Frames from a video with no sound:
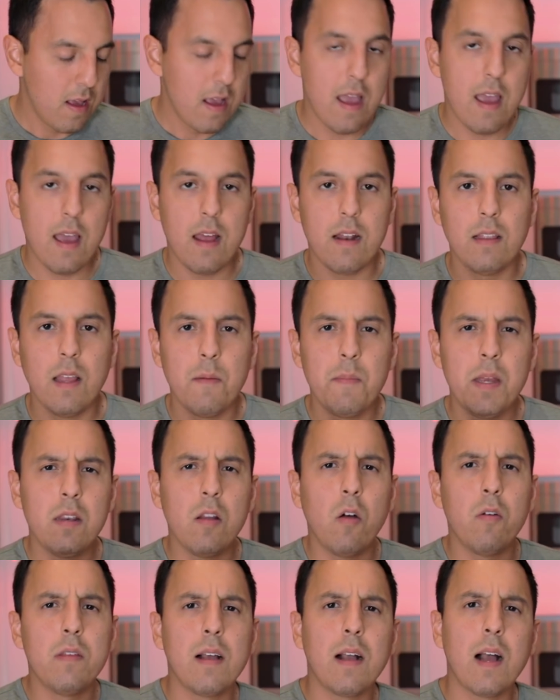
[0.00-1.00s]
And let me
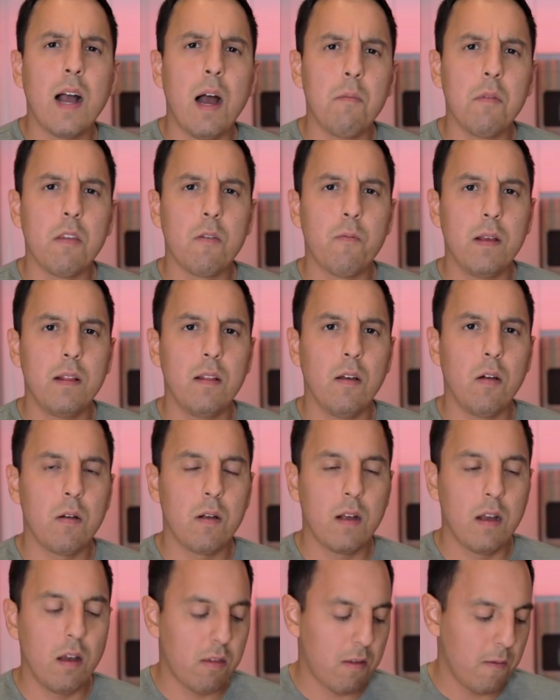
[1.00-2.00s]
know in the comments below,
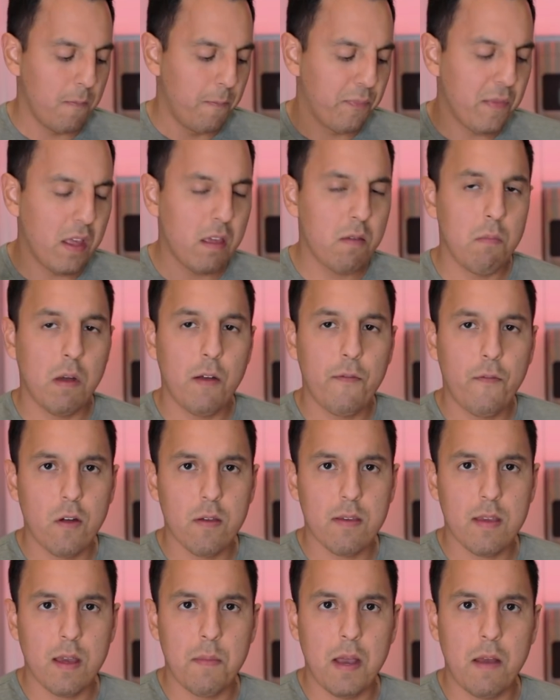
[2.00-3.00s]
because this is my
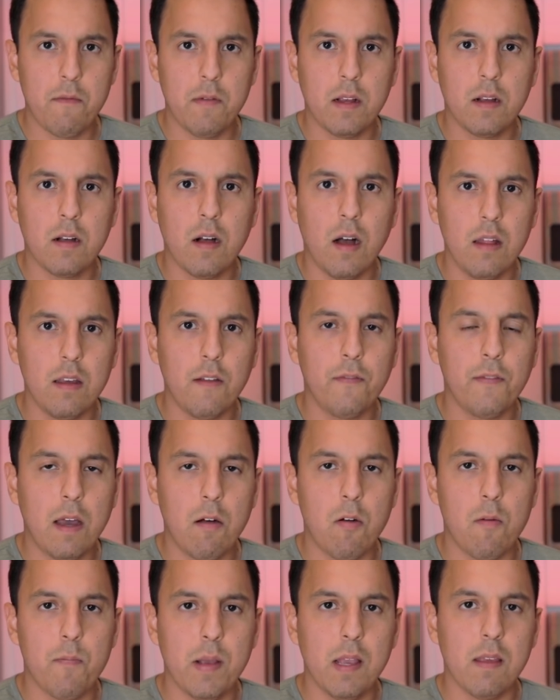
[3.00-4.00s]
first time having
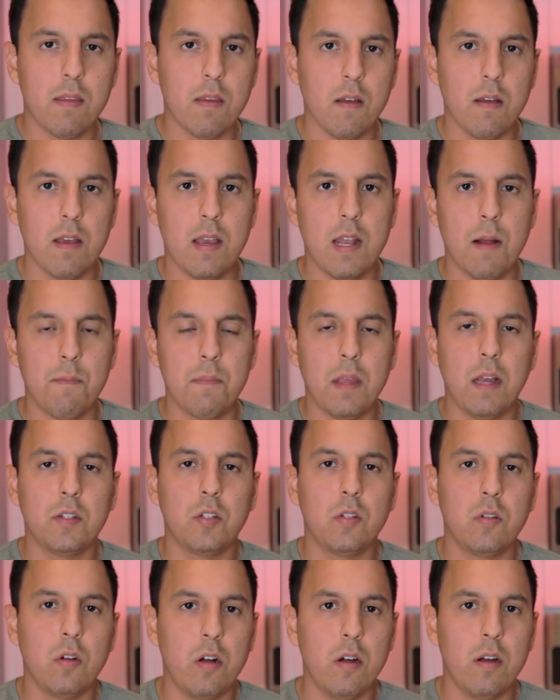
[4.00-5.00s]
cauliflower pizza, and I'm not
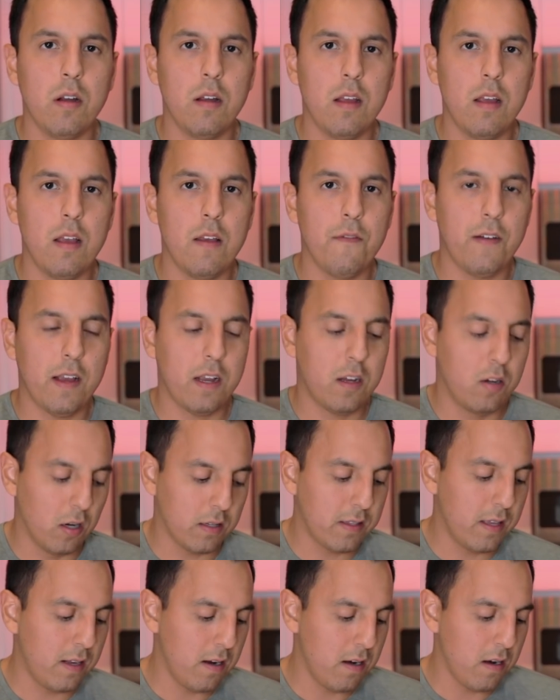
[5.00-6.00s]
sure if I
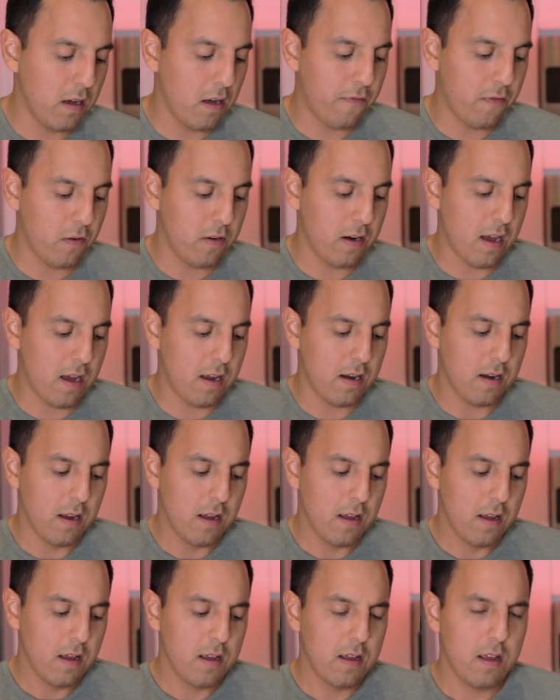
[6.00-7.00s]
cooked it enough or
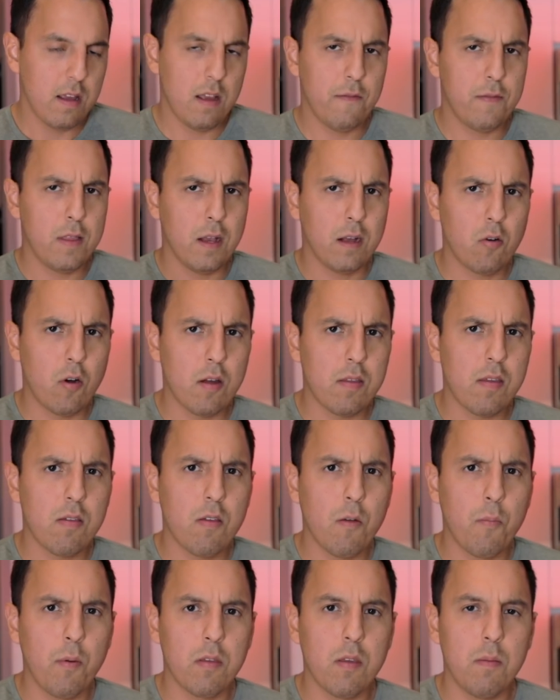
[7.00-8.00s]
not. If the crust is
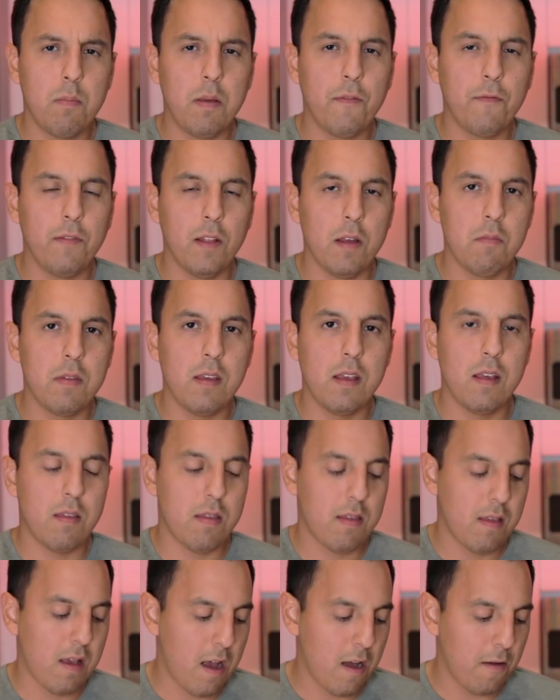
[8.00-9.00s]
supposed to be flimsy and
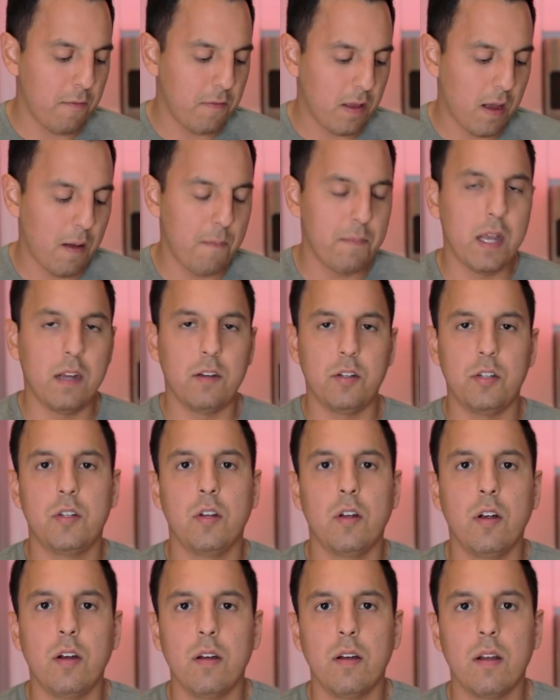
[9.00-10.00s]
soft, I'm not
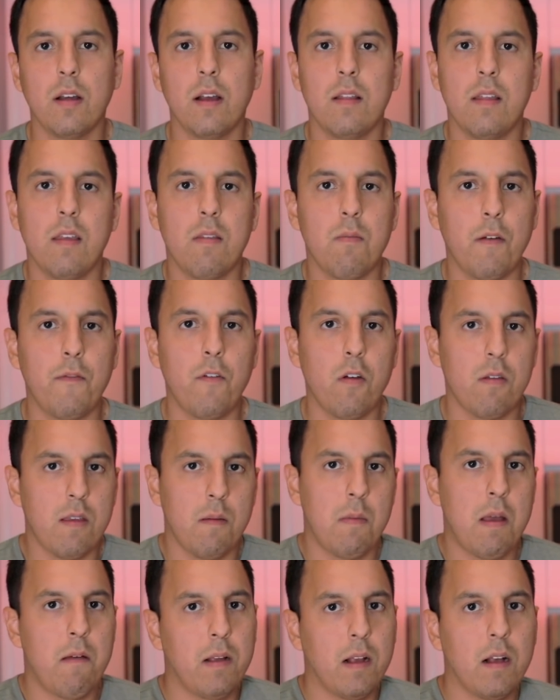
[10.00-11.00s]
sure. This is my first
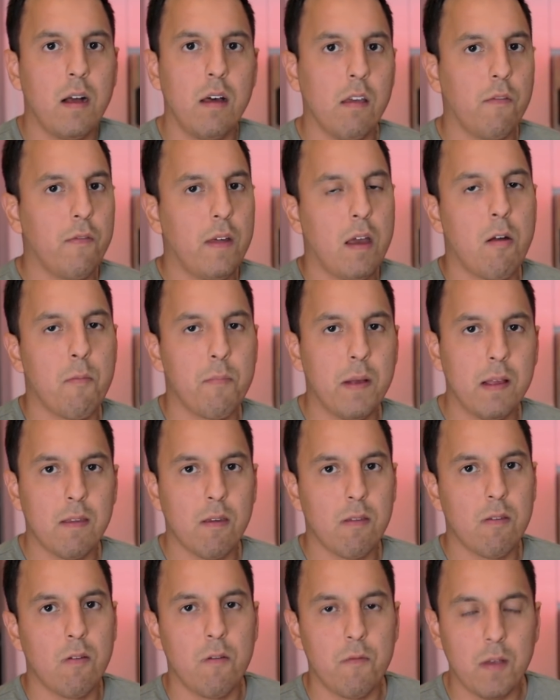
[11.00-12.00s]
time having cauliflower
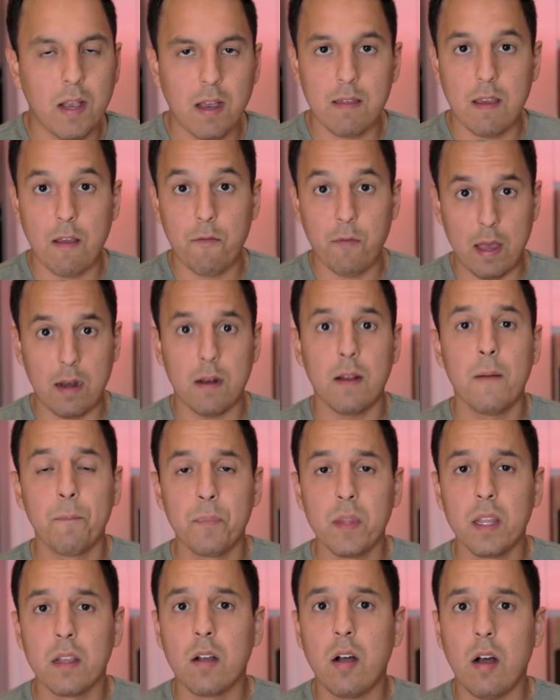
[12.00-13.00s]
pizza, so if you guys have had
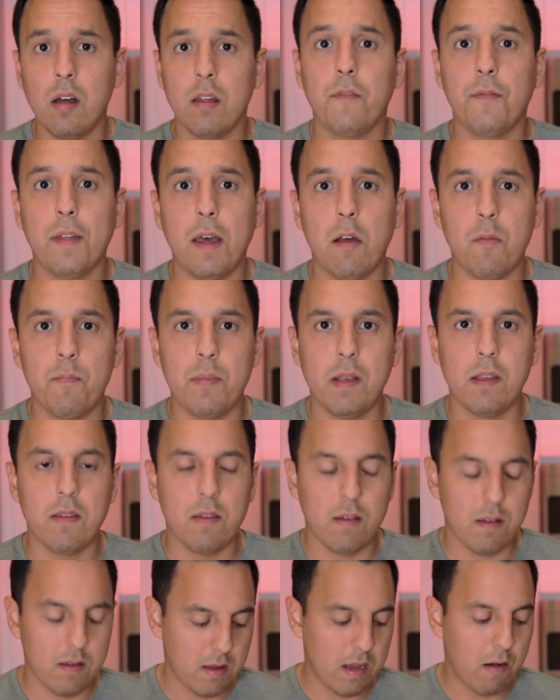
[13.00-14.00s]
cauliflower
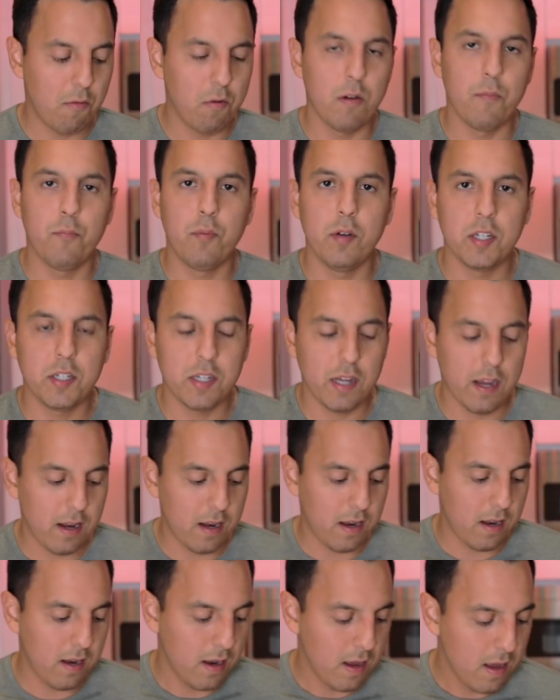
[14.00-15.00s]
pizza, I would
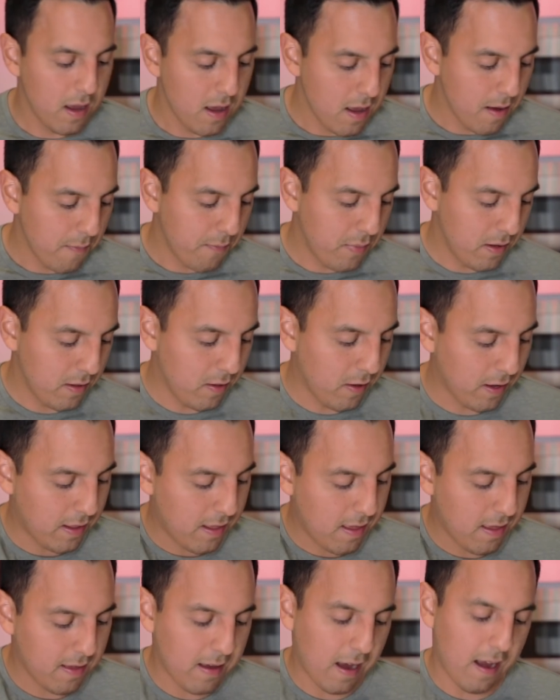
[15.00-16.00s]
appreciate it. But look at
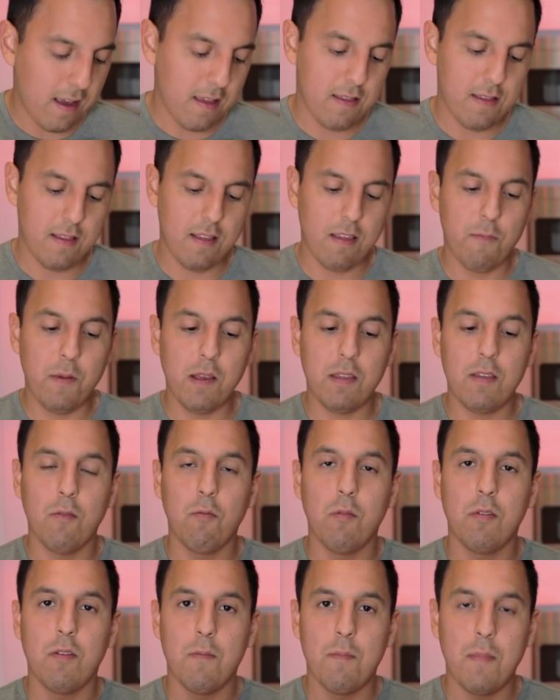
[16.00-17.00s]
this, guys. This pizza
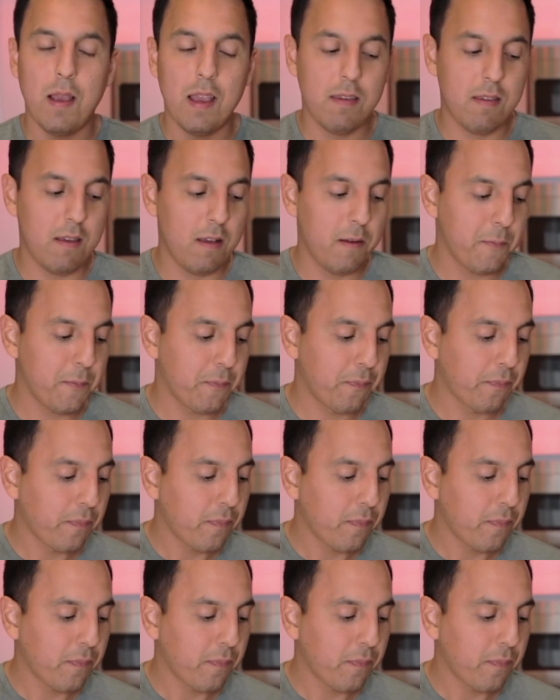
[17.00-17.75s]
was amazing.